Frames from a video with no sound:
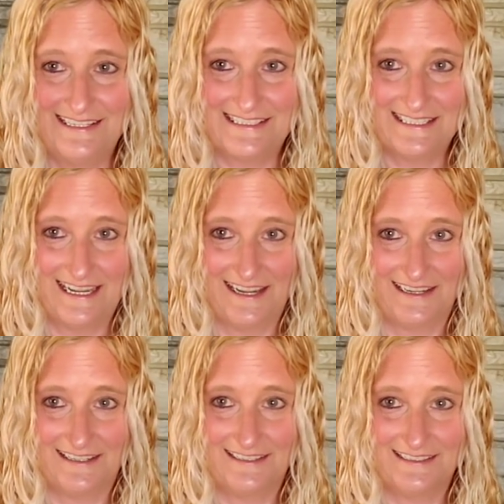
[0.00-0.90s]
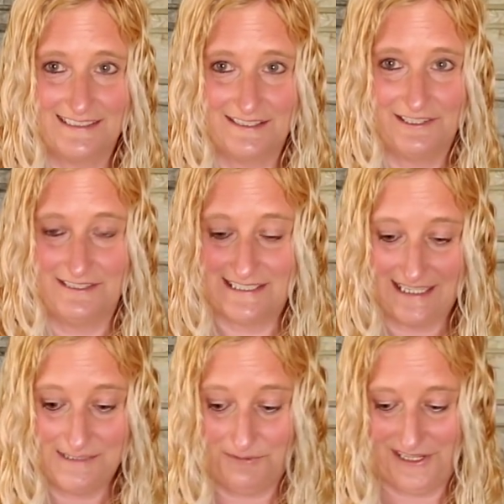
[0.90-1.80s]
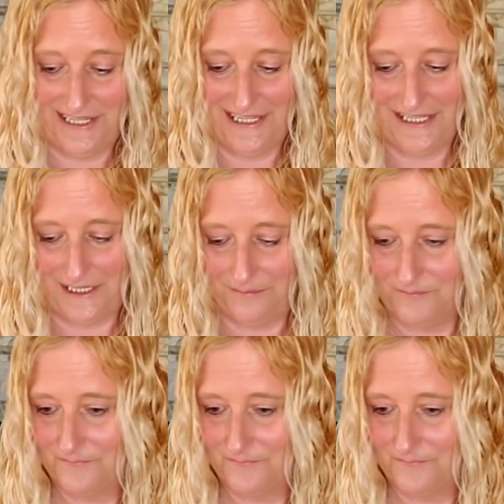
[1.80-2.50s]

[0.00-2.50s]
Isn't that so cute? So that's Pretty Kitty.